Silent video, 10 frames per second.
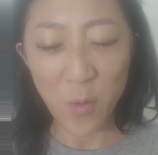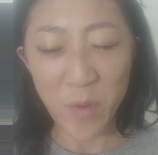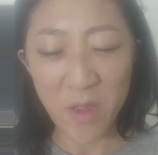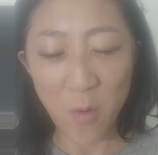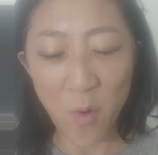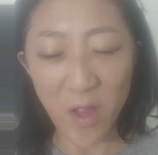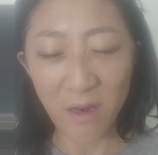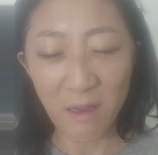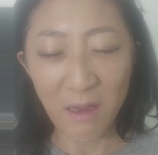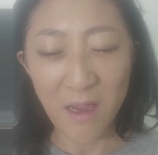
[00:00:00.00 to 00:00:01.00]
be the one
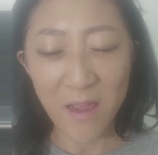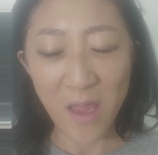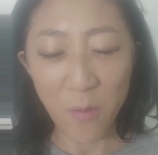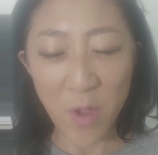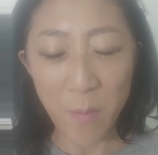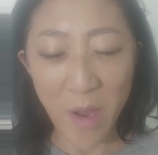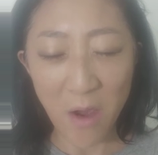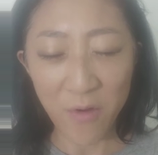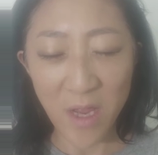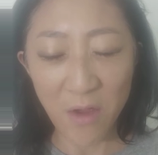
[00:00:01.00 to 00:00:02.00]
that we
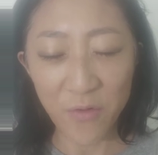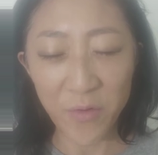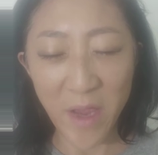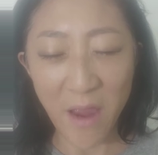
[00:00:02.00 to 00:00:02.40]
bow down to.